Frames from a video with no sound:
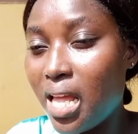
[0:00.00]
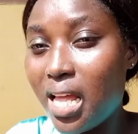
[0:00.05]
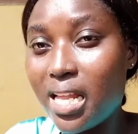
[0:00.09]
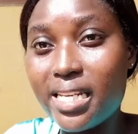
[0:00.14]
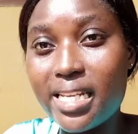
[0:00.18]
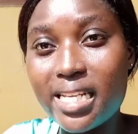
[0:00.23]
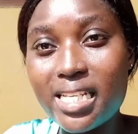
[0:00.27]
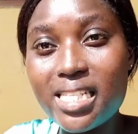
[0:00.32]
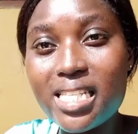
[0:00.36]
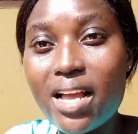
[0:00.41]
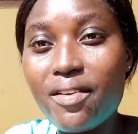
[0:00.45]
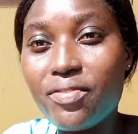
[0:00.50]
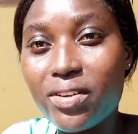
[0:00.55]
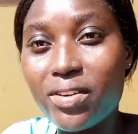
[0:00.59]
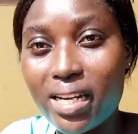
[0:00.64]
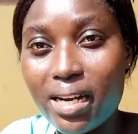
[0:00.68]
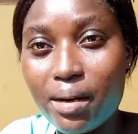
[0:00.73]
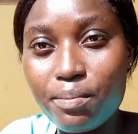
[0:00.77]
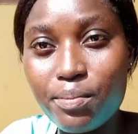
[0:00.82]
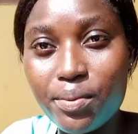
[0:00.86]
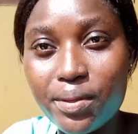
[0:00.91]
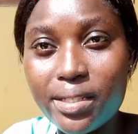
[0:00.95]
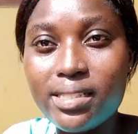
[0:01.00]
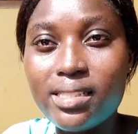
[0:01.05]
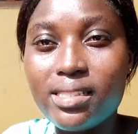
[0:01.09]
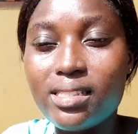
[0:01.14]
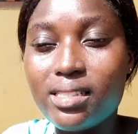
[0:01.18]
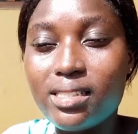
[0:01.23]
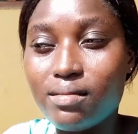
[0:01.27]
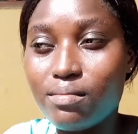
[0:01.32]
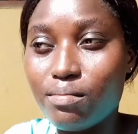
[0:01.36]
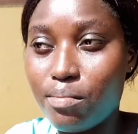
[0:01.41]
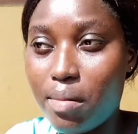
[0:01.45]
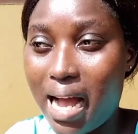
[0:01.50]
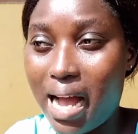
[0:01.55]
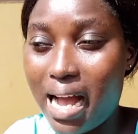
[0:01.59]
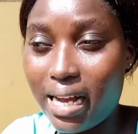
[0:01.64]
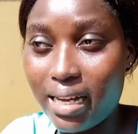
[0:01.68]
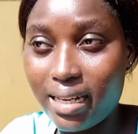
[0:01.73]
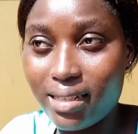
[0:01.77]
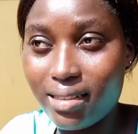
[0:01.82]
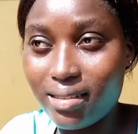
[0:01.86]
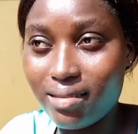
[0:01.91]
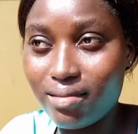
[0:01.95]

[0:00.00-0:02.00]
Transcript: This African print bag,